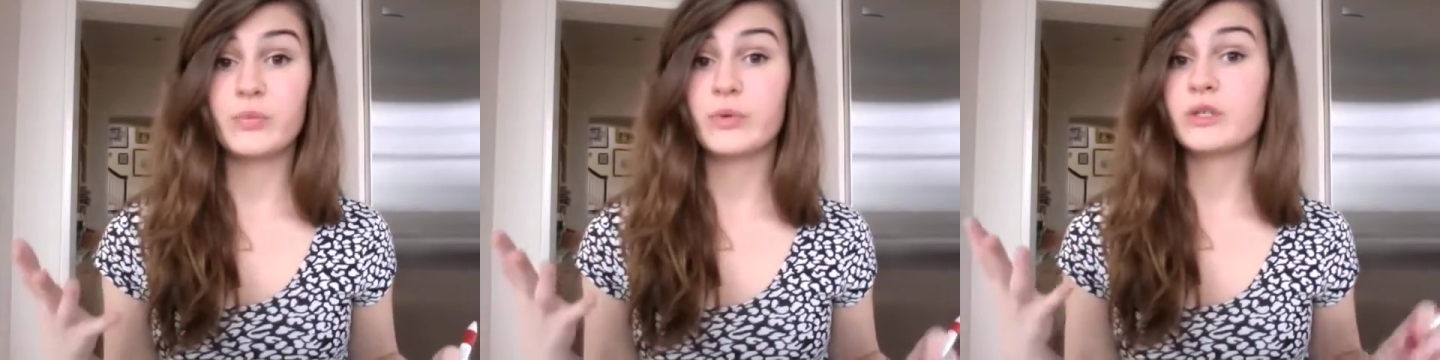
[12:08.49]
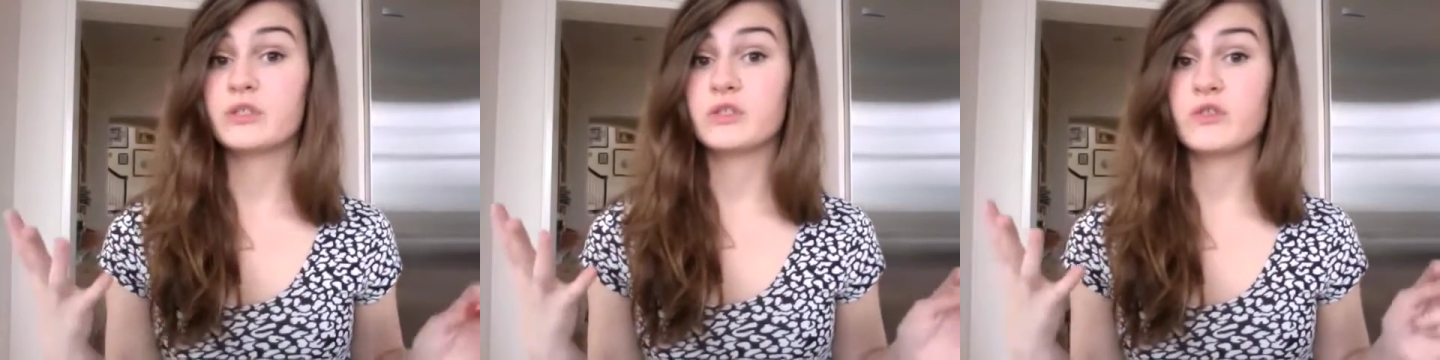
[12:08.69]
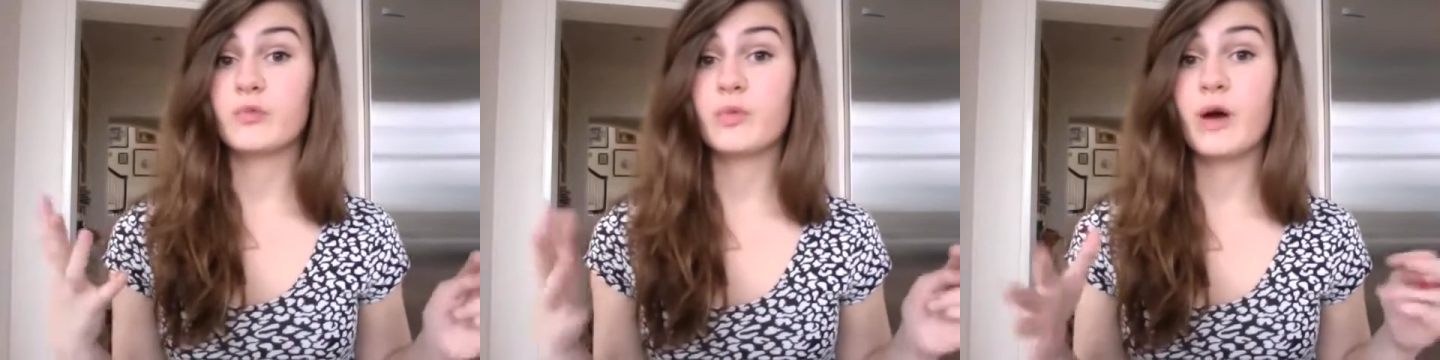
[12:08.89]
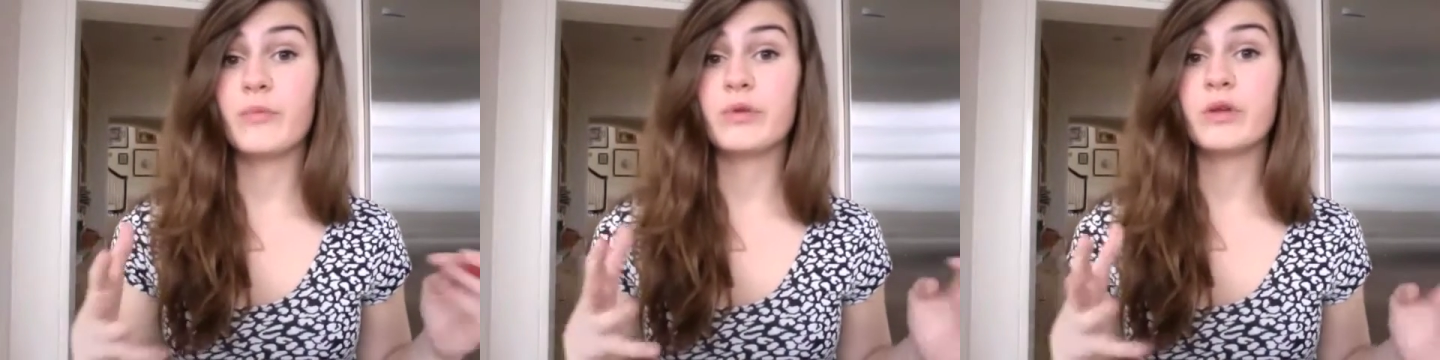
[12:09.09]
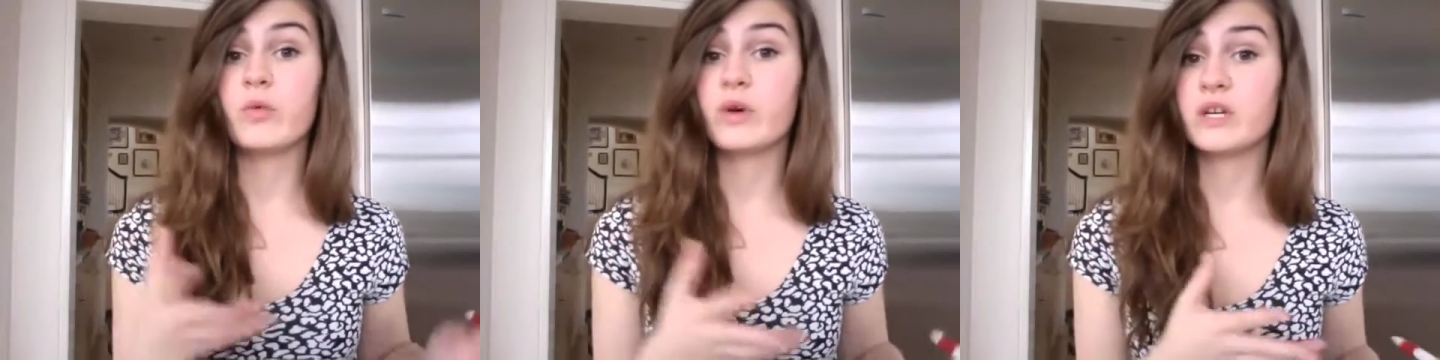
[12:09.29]
bunch of
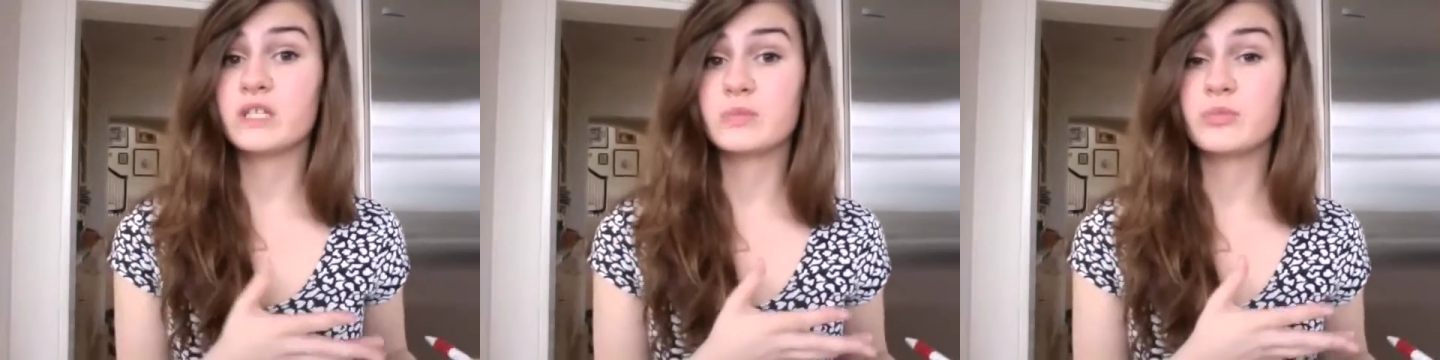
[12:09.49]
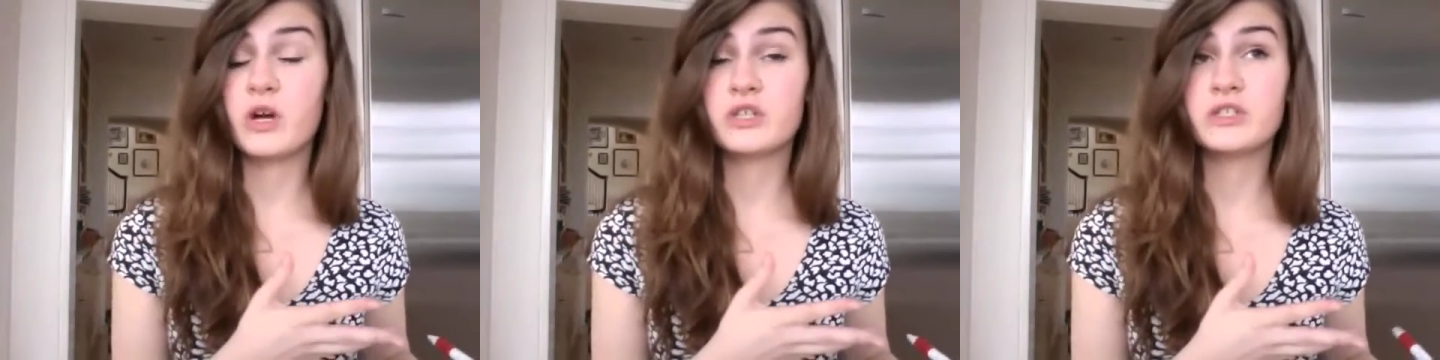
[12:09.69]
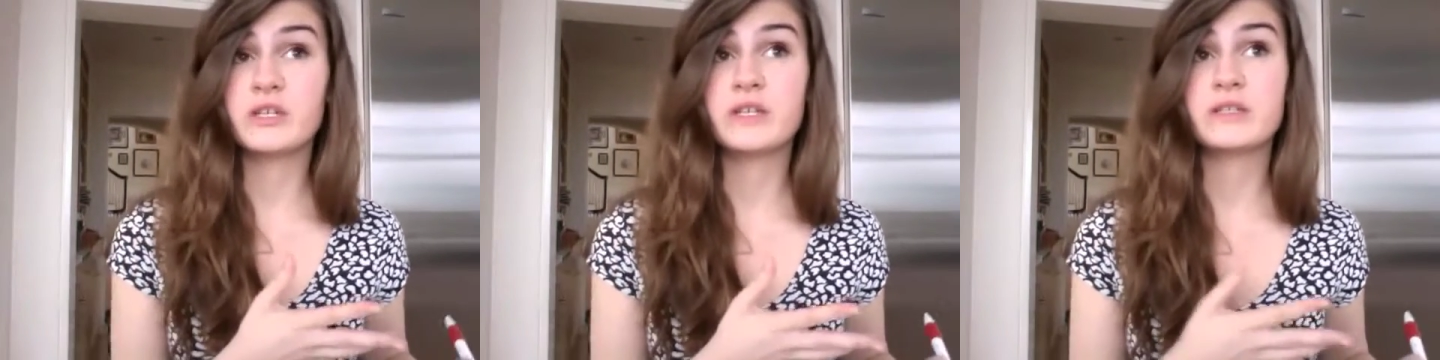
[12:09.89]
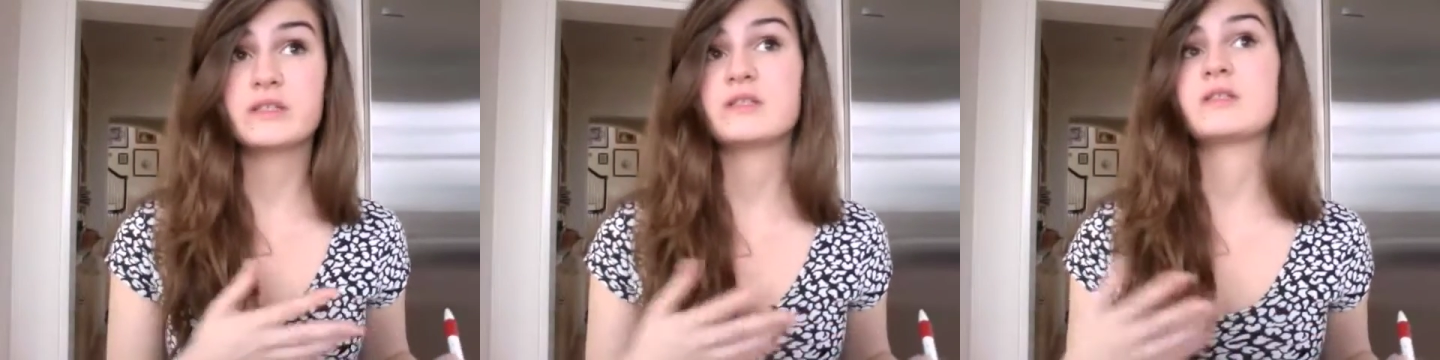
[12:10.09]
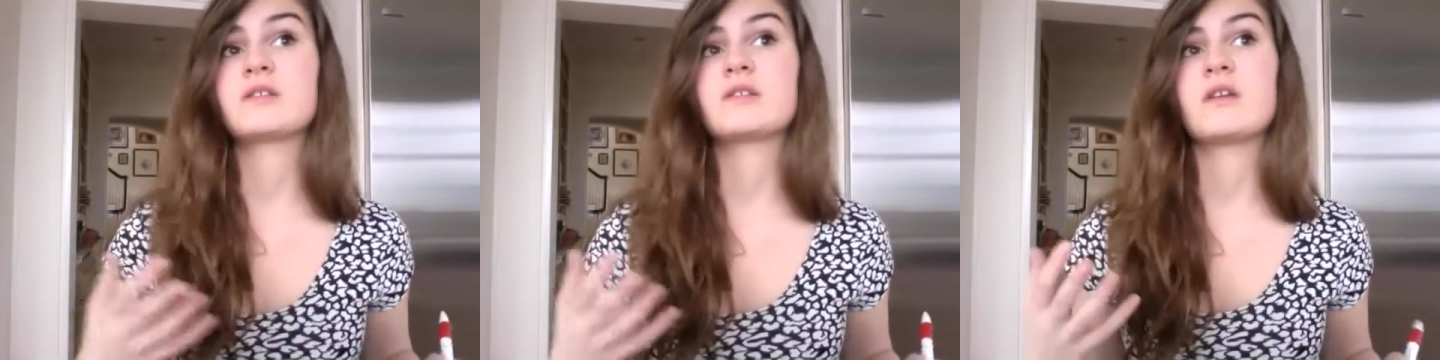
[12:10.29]
public works
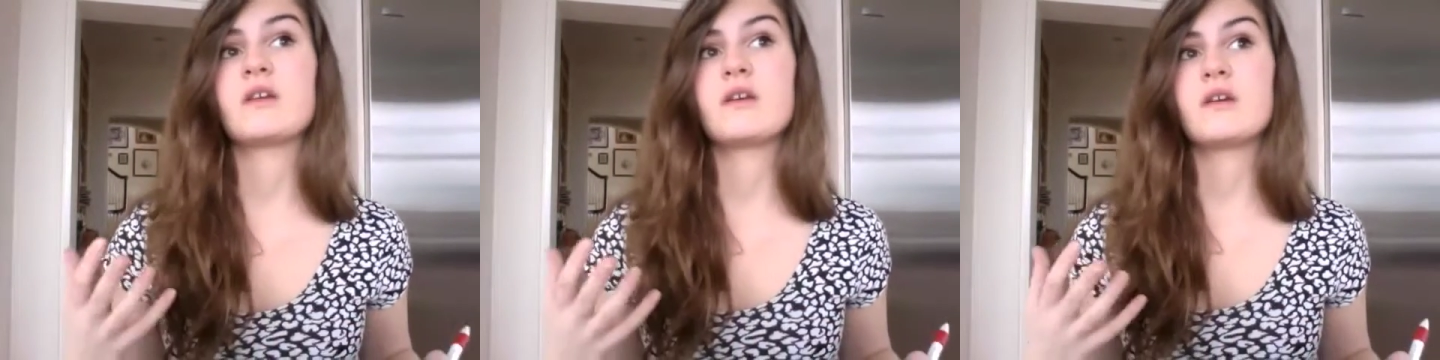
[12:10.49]
projects